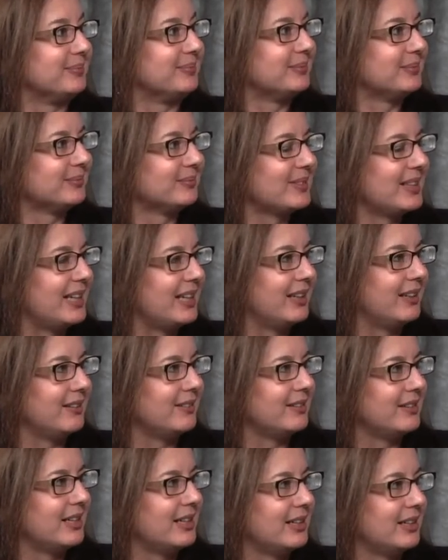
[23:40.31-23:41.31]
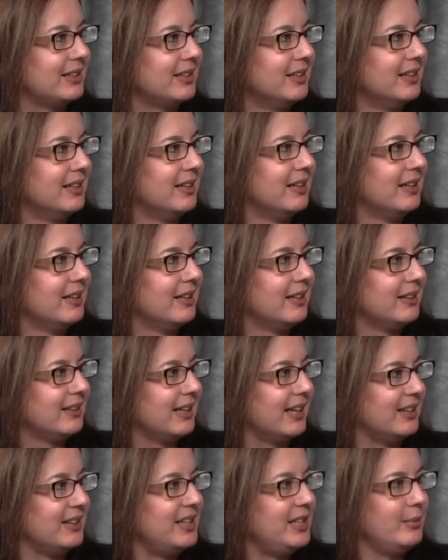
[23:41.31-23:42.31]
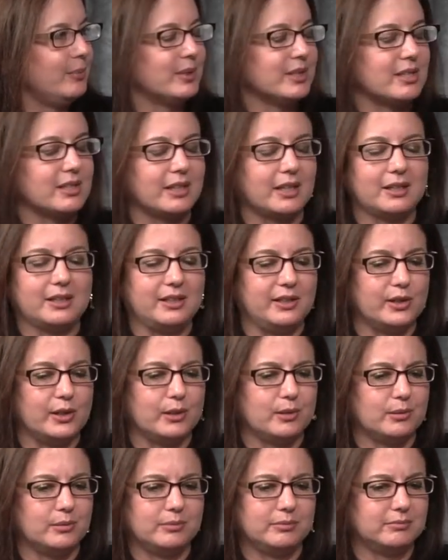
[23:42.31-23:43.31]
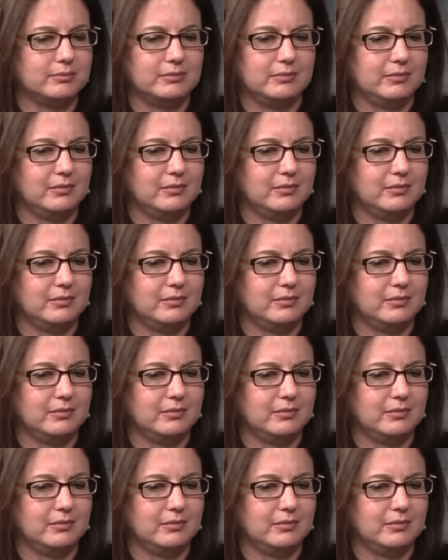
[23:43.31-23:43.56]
Mm. And, uh, and he was like, you know,